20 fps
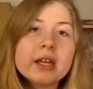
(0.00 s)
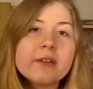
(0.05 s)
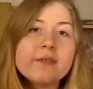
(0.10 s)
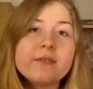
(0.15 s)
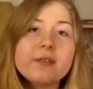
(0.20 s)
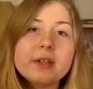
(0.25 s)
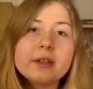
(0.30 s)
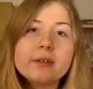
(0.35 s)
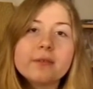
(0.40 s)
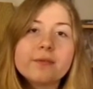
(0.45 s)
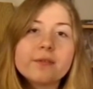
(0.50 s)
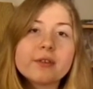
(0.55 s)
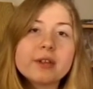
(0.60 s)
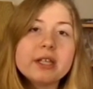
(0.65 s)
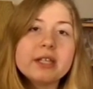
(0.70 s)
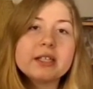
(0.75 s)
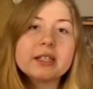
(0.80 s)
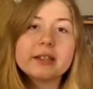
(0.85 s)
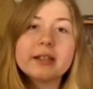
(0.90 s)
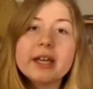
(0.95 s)
Feel
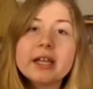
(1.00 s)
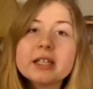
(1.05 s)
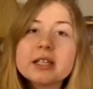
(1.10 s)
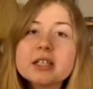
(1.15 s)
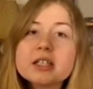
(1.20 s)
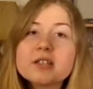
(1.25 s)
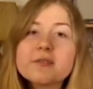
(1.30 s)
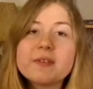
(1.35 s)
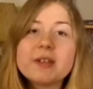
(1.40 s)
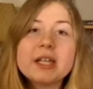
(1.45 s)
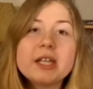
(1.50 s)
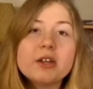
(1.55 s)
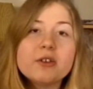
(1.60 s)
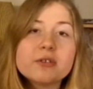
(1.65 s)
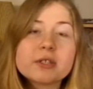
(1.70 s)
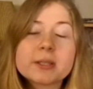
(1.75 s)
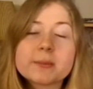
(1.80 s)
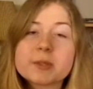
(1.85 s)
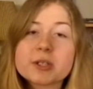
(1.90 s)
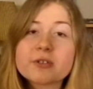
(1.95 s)
free to like this video,
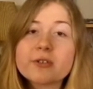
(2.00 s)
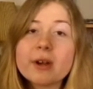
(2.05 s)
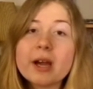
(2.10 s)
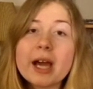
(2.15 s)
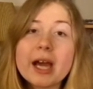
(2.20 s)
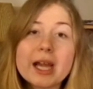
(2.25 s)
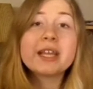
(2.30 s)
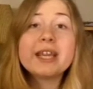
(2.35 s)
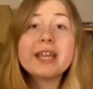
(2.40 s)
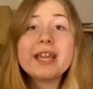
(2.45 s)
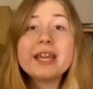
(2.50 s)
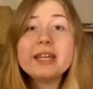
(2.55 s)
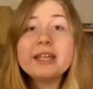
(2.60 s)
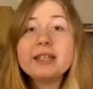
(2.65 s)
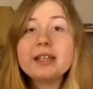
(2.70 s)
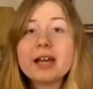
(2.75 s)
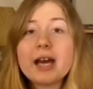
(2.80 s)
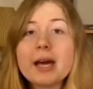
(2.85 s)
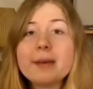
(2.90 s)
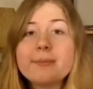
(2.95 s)
subscribe. Any
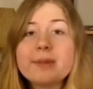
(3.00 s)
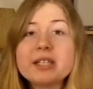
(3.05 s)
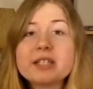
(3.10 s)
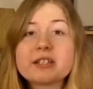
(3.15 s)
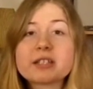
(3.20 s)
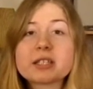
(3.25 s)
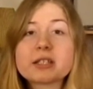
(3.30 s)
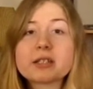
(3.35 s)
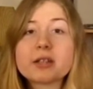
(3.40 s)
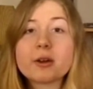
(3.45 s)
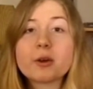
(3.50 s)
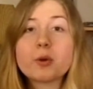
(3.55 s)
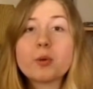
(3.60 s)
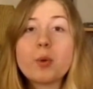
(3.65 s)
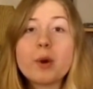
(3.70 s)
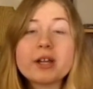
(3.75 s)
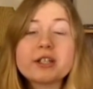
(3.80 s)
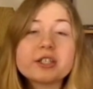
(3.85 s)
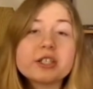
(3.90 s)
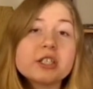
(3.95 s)
comments or
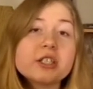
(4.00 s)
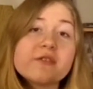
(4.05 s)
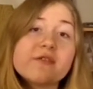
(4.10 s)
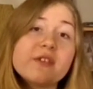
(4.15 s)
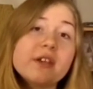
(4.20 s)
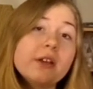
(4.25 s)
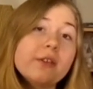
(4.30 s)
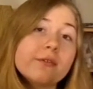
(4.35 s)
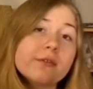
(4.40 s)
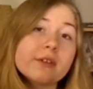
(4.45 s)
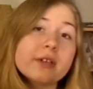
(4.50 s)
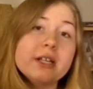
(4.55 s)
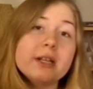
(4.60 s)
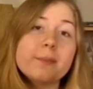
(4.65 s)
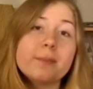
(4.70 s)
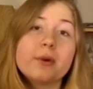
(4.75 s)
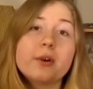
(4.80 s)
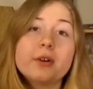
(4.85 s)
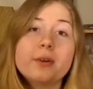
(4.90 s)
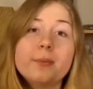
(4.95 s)
questions, feel free to
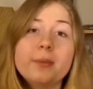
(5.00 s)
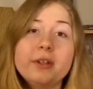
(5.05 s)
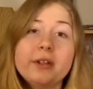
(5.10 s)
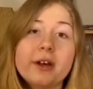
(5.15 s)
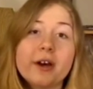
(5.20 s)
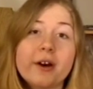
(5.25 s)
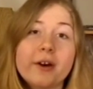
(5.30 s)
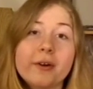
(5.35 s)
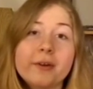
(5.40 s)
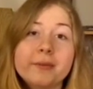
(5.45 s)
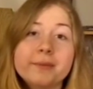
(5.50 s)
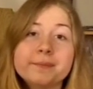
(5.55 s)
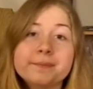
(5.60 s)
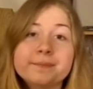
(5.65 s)
put them below.